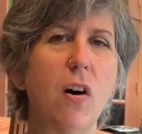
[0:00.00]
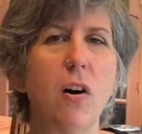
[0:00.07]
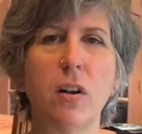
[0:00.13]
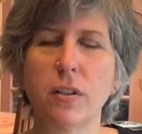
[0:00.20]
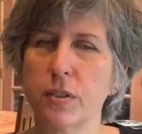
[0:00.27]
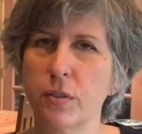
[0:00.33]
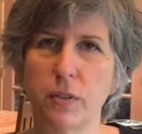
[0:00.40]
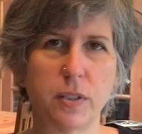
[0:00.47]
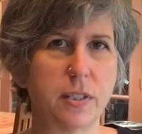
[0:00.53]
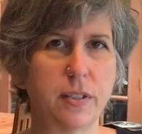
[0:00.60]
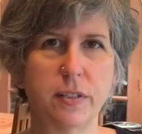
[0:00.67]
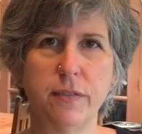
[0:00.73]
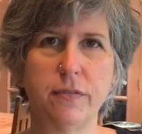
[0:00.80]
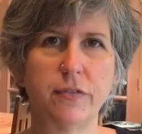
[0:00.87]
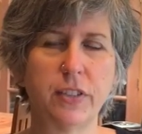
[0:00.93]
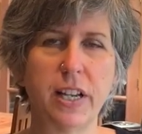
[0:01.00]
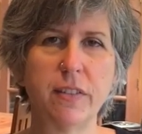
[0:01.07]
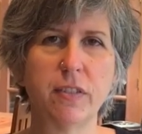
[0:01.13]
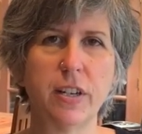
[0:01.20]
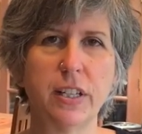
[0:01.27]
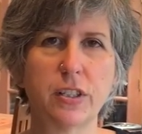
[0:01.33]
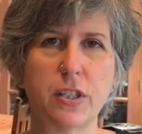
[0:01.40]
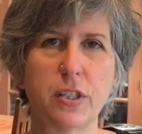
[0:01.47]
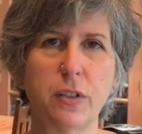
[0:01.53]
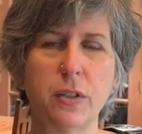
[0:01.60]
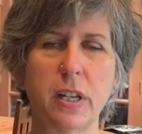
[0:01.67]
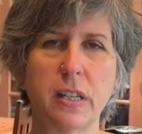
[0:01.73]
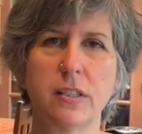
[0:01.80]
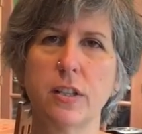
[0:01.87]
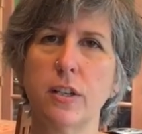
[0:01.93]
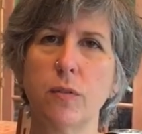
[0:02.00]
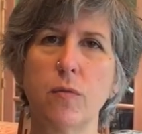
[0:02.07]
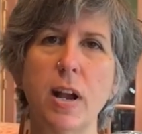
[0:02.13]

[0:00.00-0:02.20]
all sorts of flavorings to because the